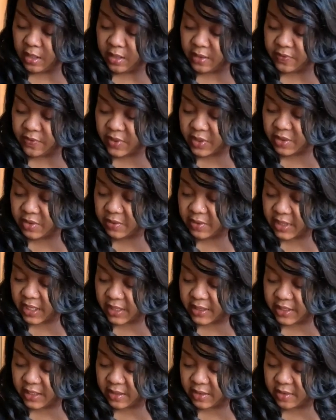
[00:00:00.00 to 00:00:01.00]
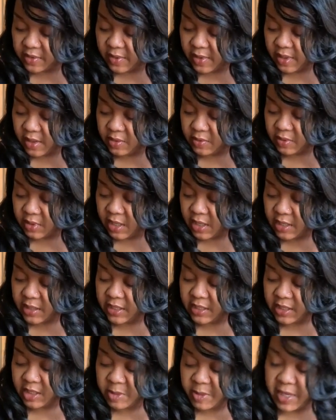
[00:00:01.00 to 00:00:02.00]
First one, we got the underworld where all
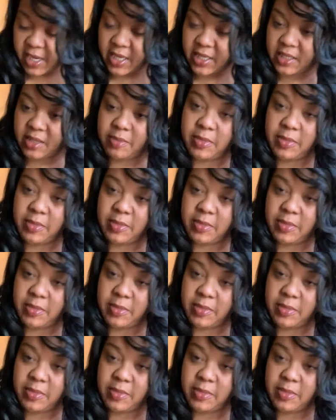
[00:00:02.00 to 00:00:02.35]
things pause and